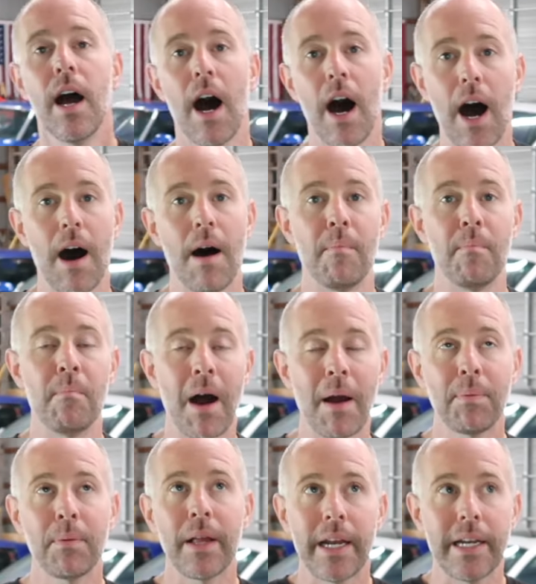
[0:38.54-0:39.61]

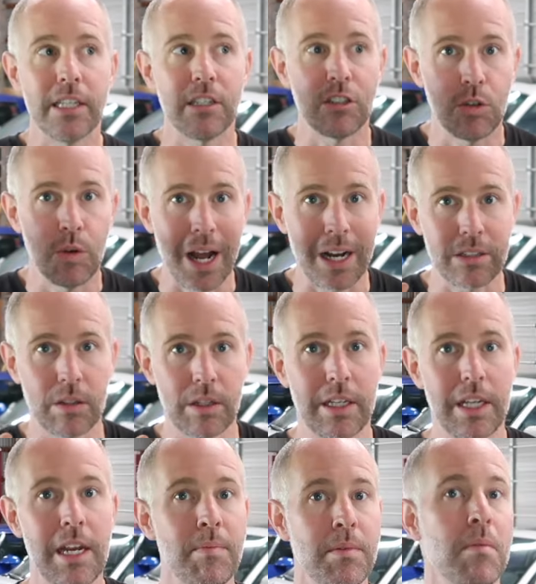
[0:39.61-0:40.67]
My plan is to actually
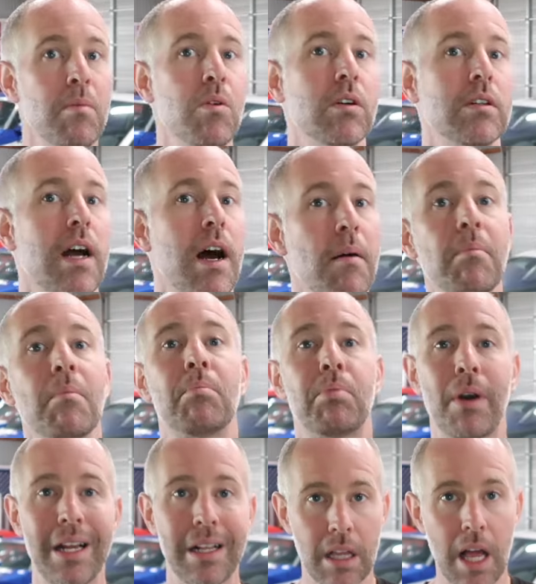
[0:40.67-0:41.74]
keep them hooked up,
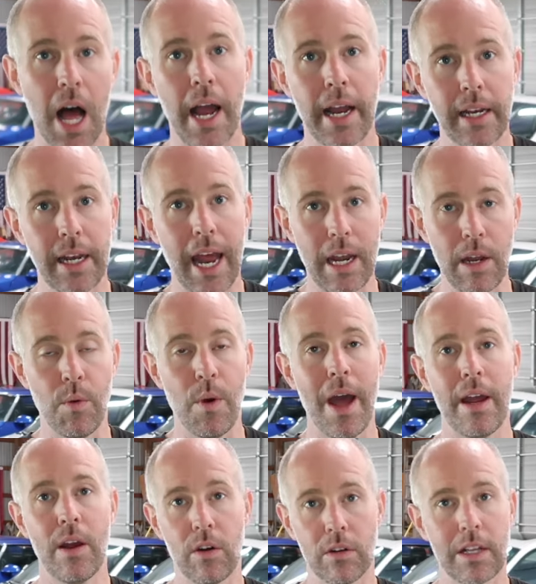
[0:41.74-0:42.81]
brake line
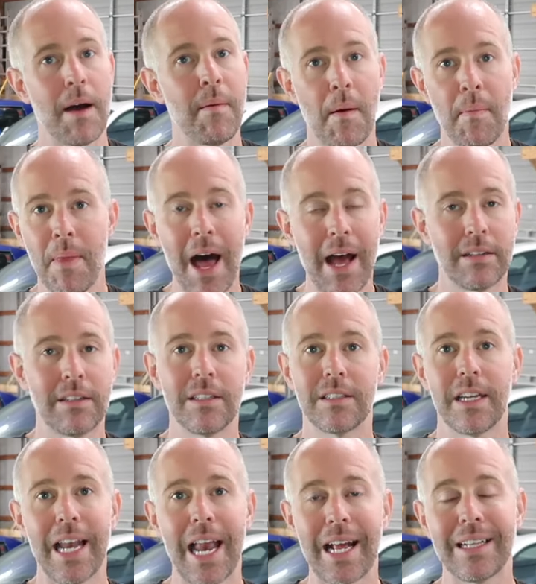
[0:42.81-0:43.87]
anyway, hooked up. I'm not
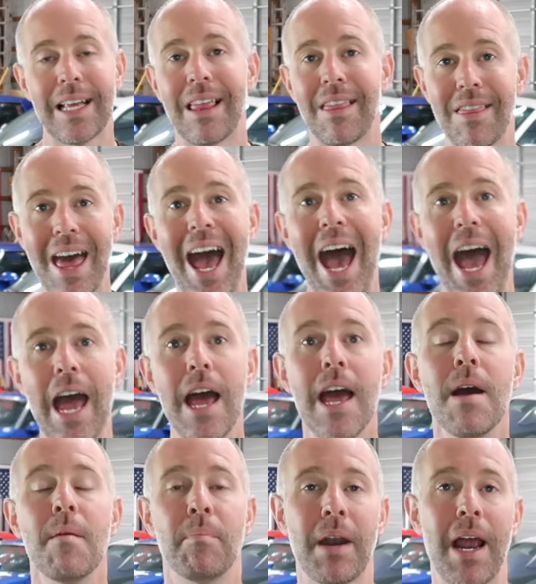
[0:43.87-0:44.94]
disconnecting that,
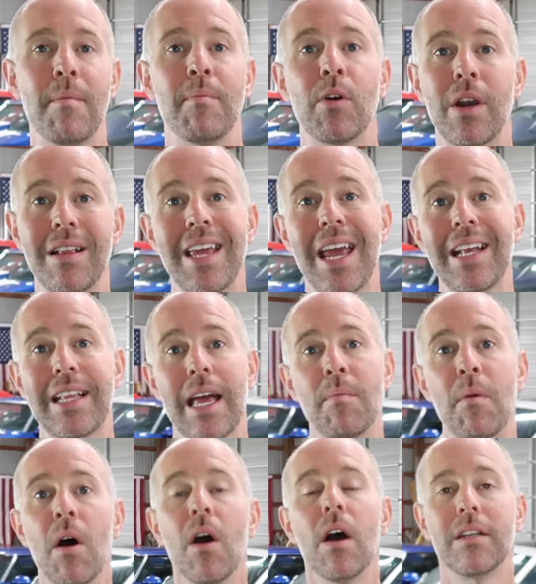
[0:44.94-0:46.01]
but I'm going to take
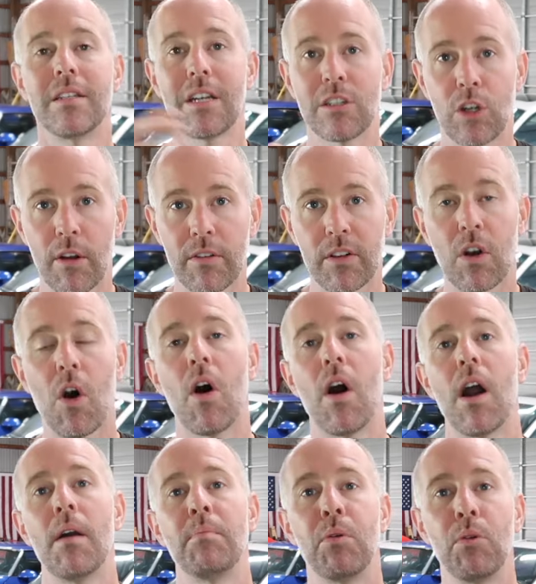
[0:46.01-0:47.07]
them essentially off the
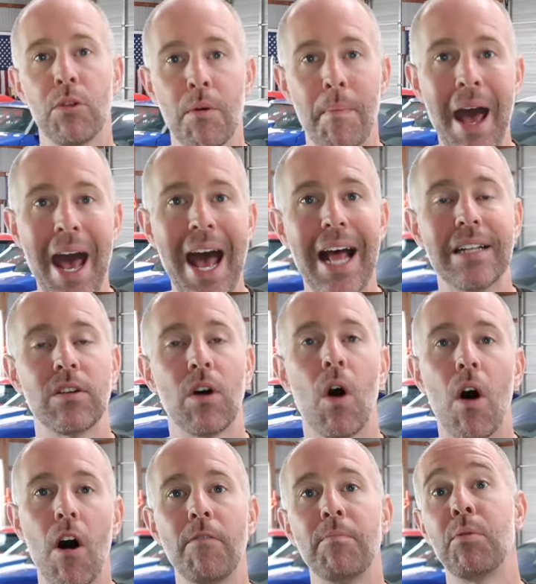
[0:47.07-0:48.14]
car, pull the pads
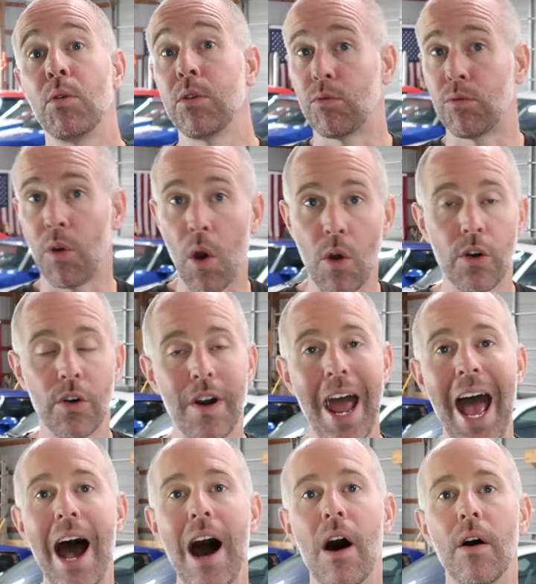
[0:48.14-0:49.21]
off, pull the rotor
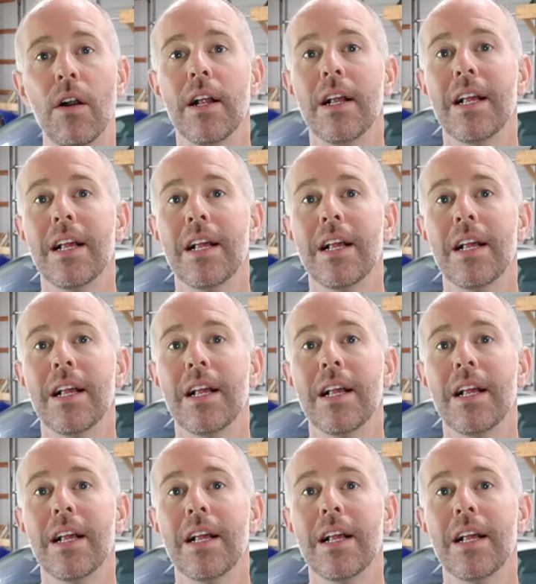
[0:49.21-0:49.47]
out,